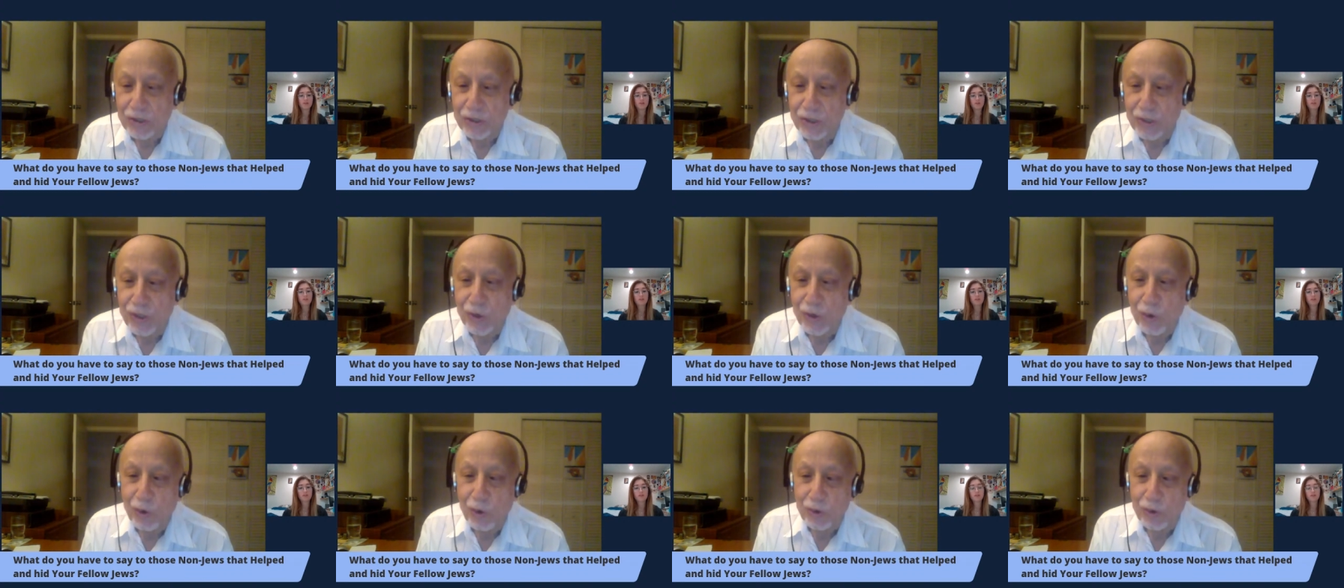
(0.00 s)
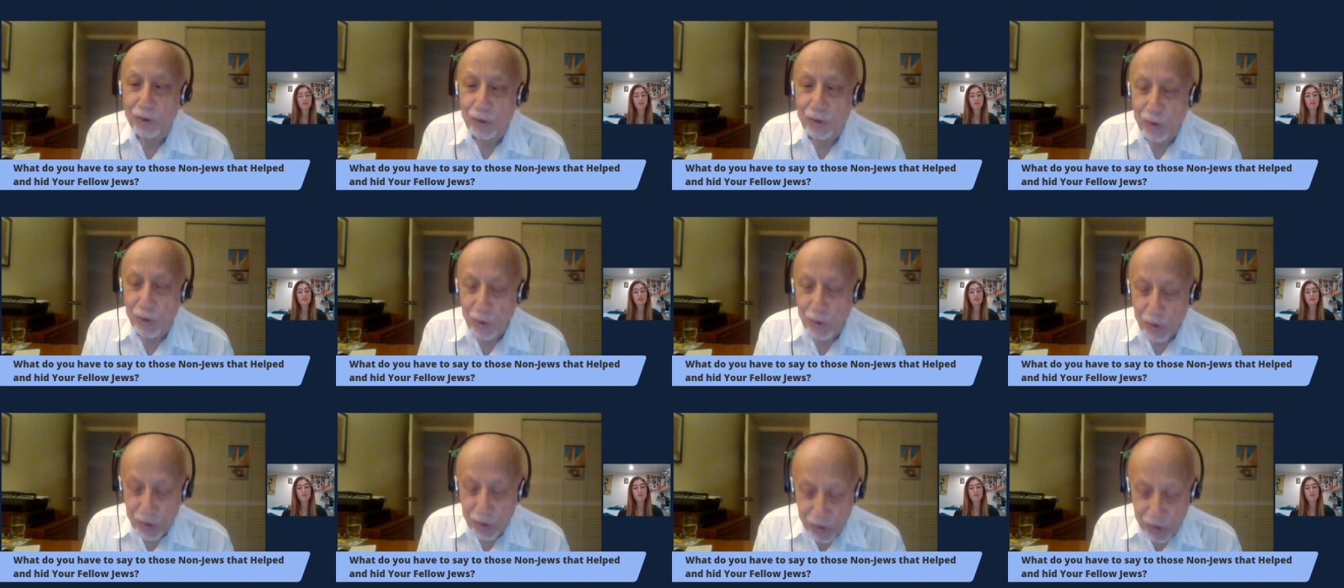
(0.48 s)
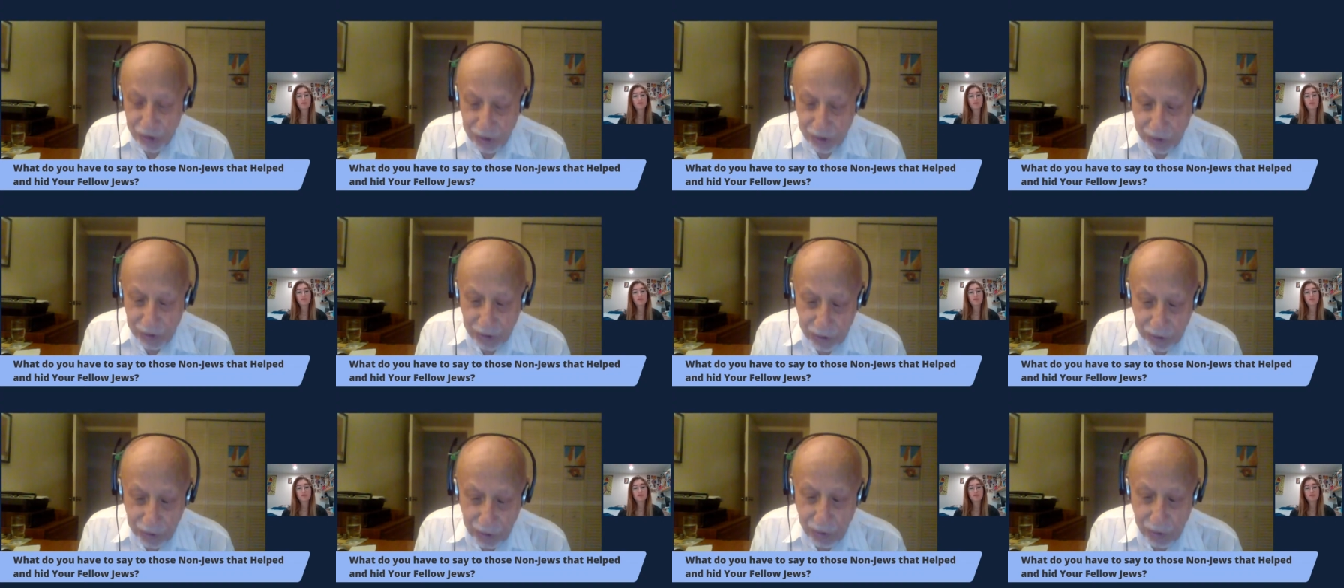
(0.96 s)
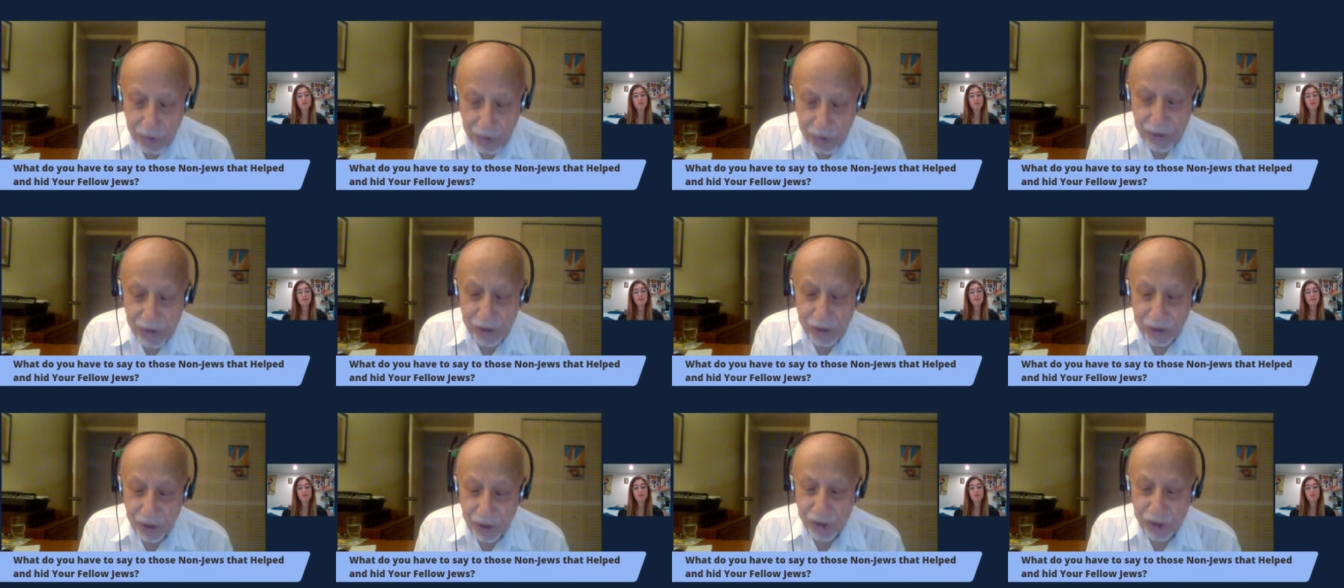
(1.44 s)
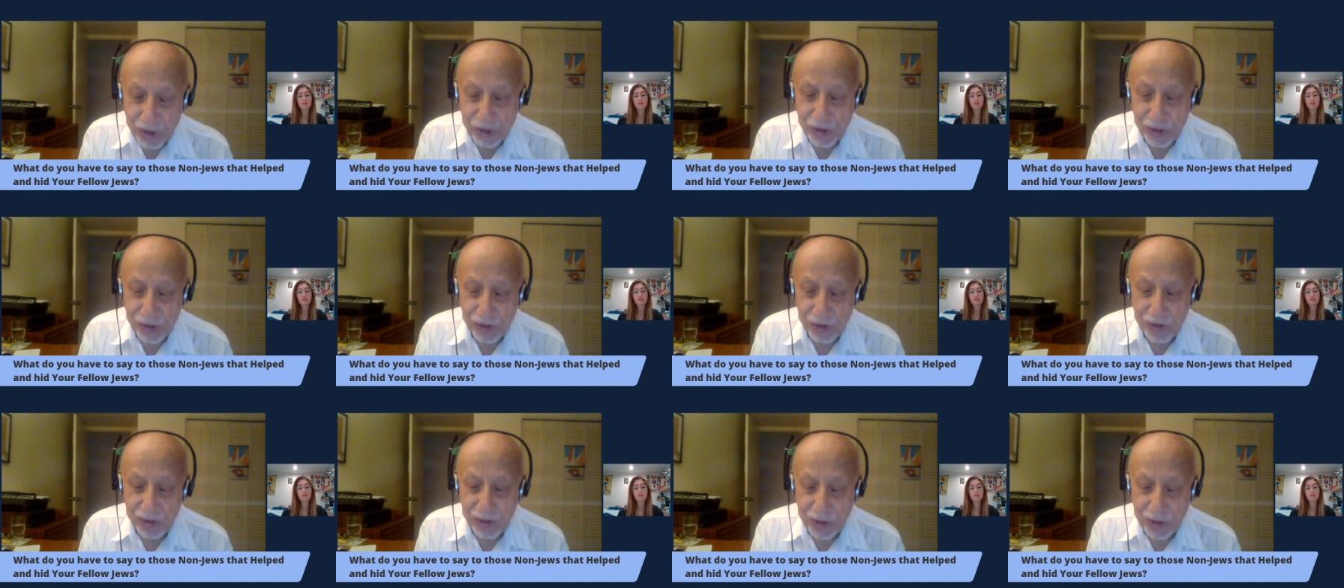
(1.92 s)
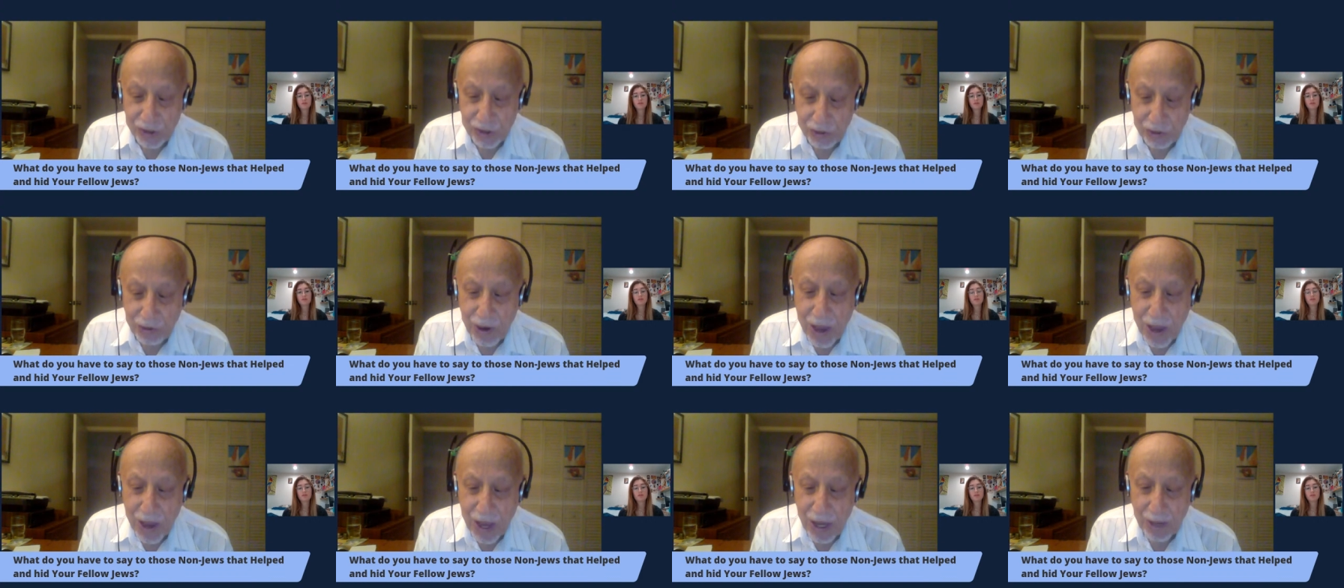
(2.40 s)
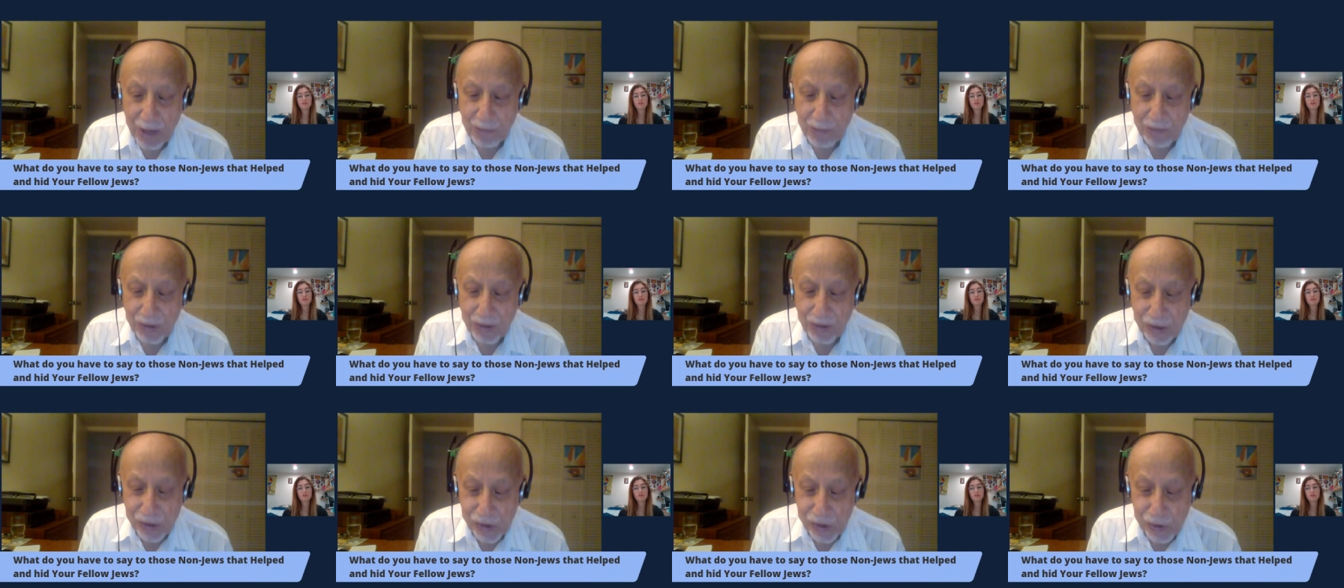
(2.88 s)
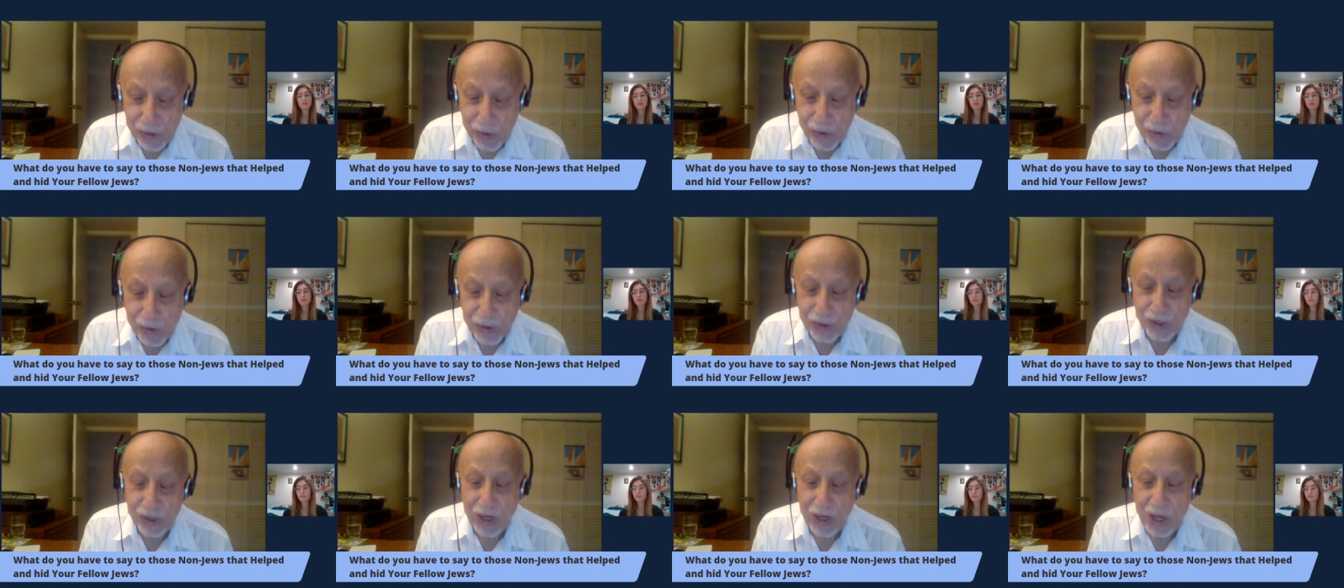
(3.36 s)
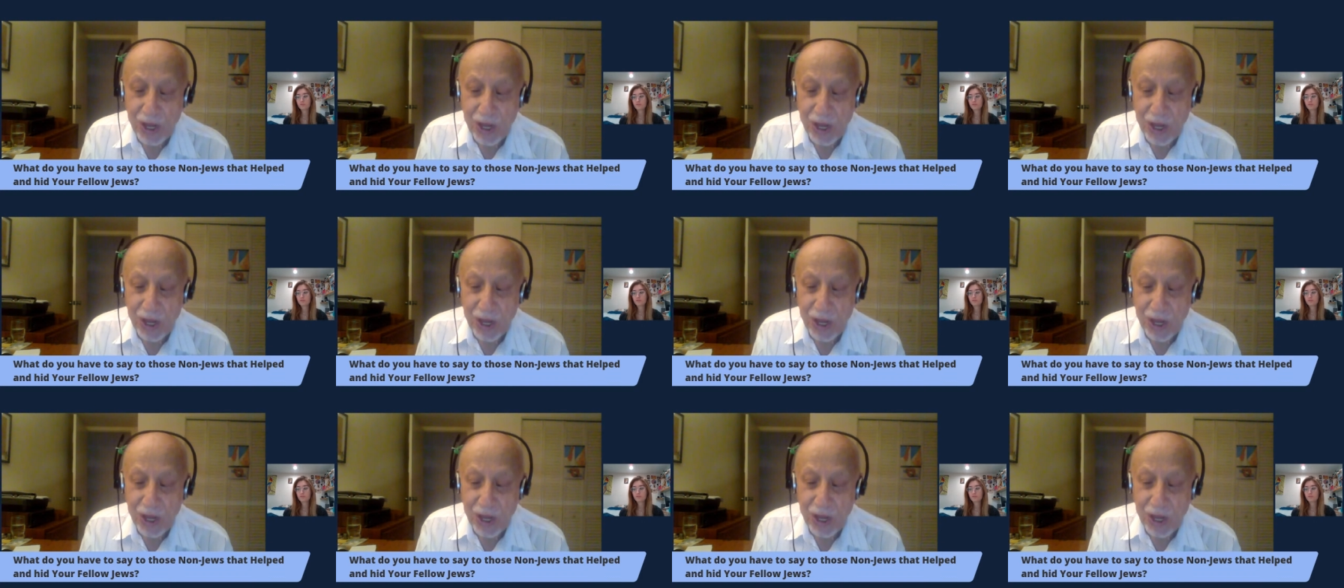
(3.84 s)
those, those Christians who have Jews